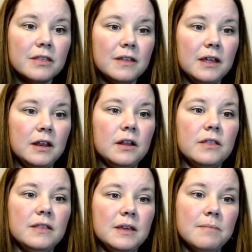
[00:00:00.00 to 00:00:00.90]
then
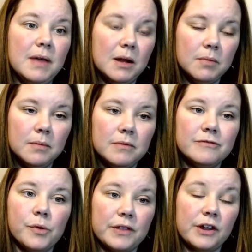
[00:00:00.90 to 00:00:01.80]
the minimum
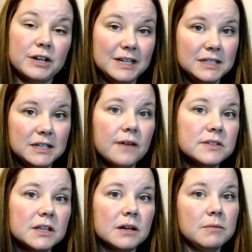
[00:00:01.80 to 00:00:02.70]
for their ETFs
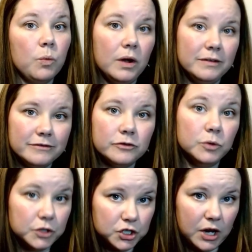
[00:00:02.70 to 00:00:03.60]
is going to be one
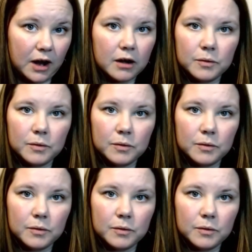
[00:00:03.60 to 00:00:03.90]
full share,